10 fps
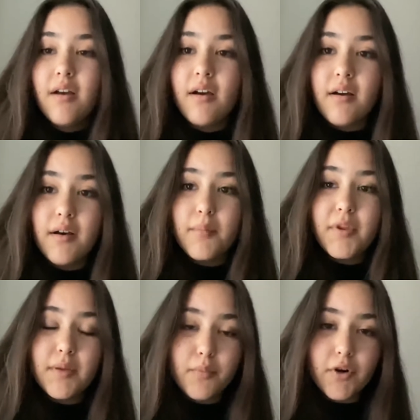in
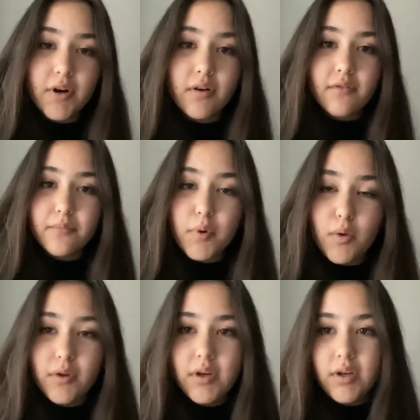the border of
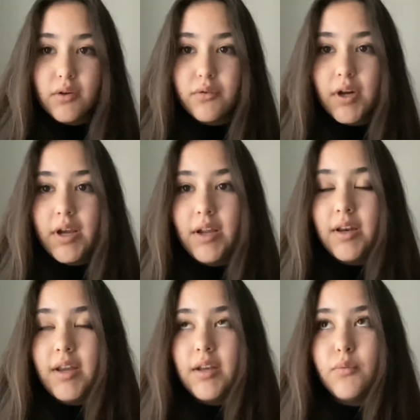Poland and Ukraine,
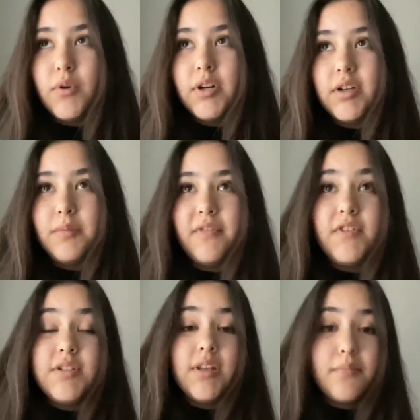and we're gonna be
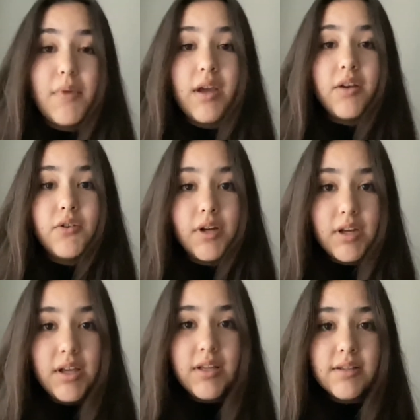visiting my
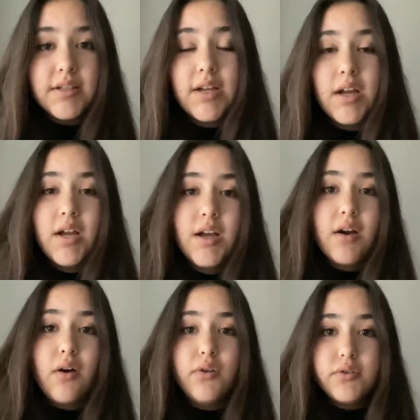grannies.
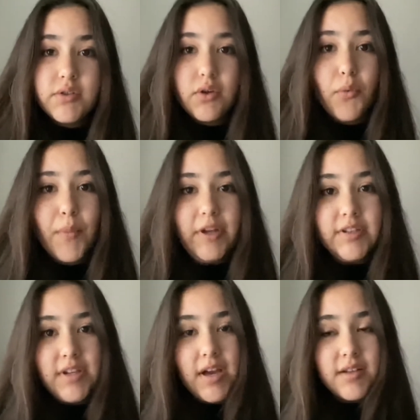Also, my
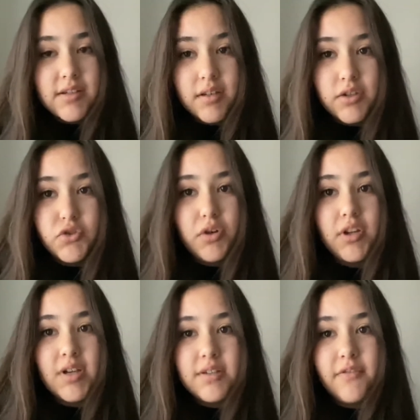dad is gonna join
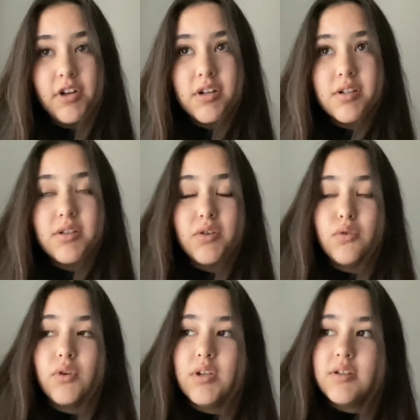us very
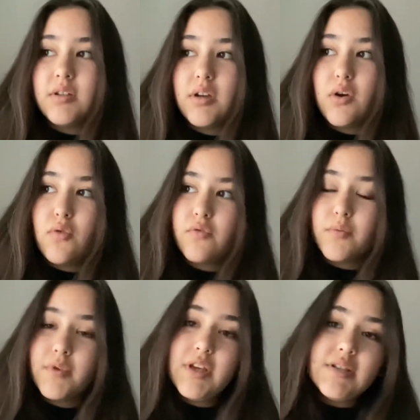soon. He's gonna go from
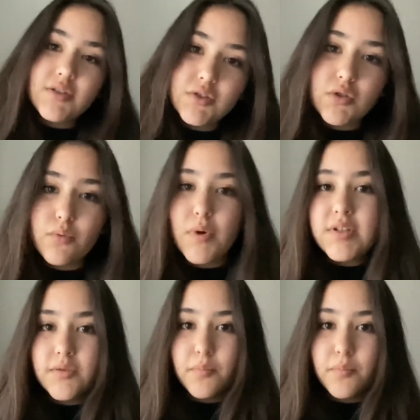the eastern to the western